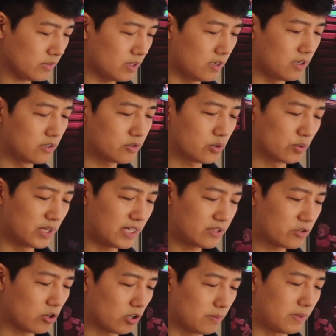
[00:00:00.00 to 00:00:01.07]
So
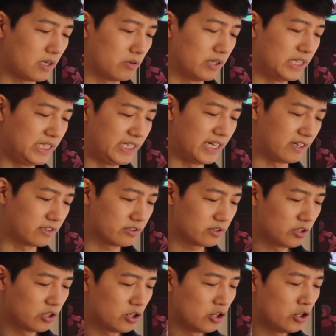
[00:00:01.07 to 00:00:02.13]
let's talk about
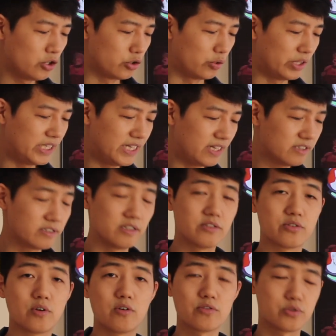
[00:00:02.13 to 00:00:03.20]
EX. Your EX
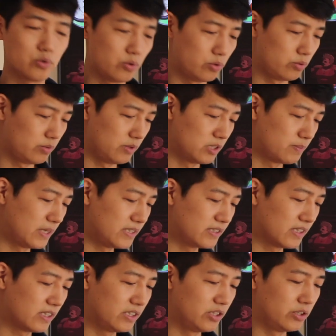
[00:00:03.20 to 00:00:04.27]
is
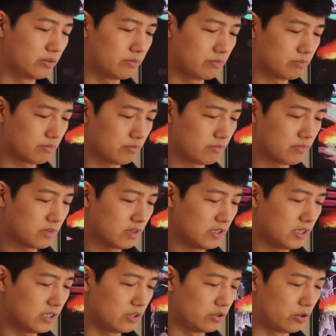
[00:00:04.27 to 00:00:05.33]
basically
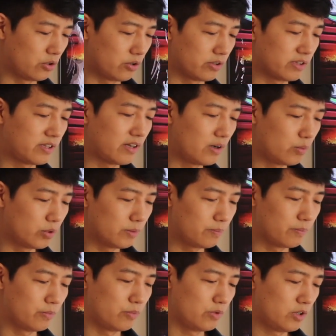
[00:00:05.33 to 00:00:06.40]
your tail whip,
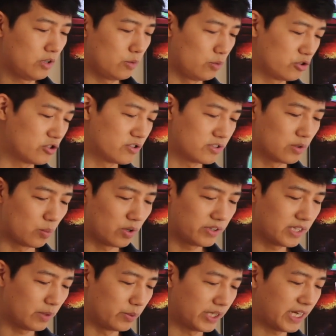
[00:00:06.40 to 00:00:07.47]
which is the one
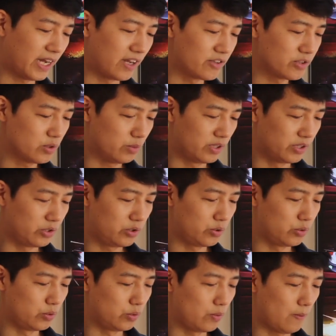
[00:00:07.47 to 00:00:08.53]
that we cancel
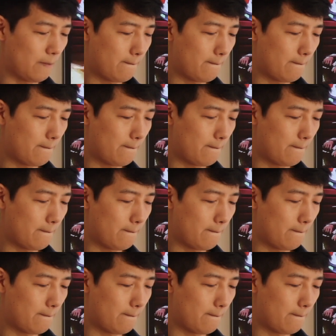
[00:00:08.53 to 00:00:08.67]
into